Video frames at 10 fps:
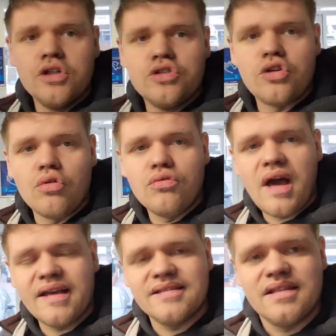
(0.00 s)
So
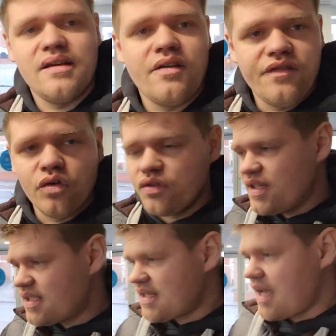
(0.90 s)
that is it for
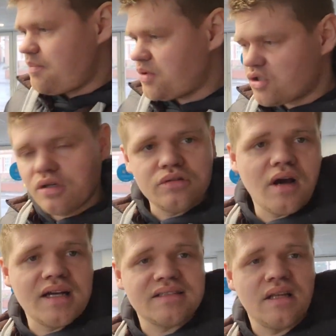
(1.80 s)
this episode,
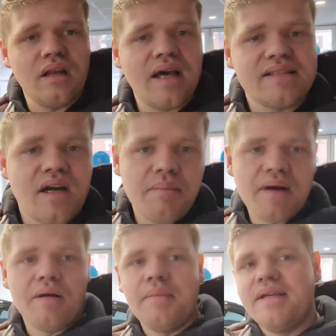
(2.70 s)
guys. The lights come
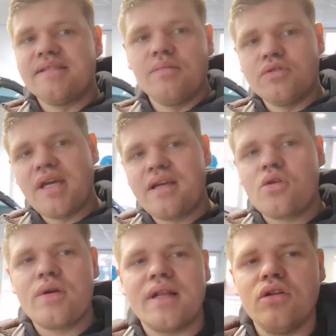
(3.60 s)
out amazing. We'll take a
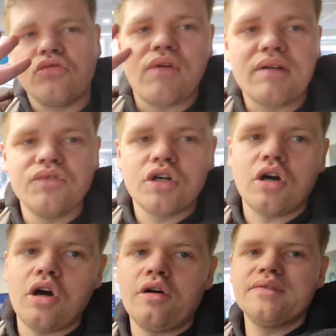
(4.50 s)
quick look around the
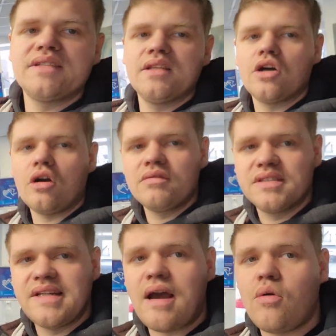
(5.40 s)
car. Obviously the car
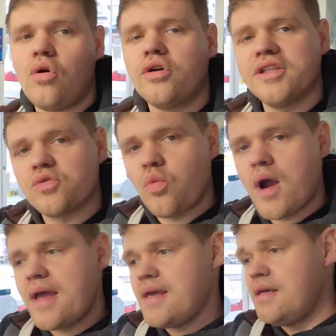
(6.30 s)
is now on its
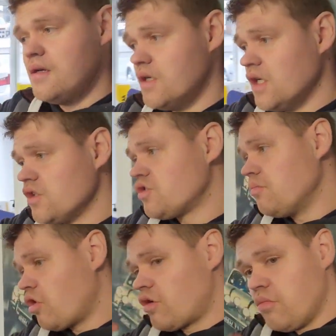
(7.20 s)
way
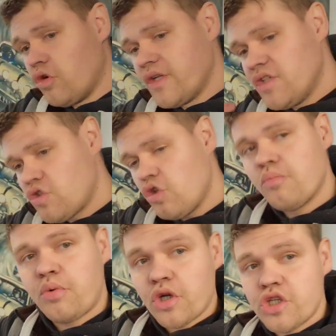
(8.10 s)
tomorrow morning to the
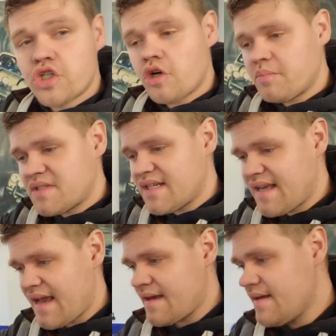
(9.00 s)
body shop to
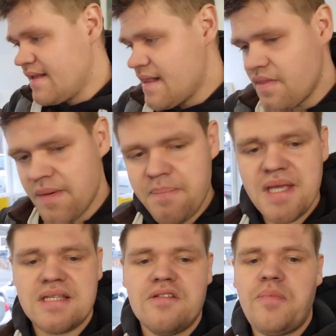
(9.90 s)
get the
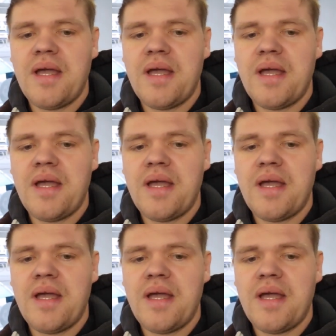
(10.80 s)
bits of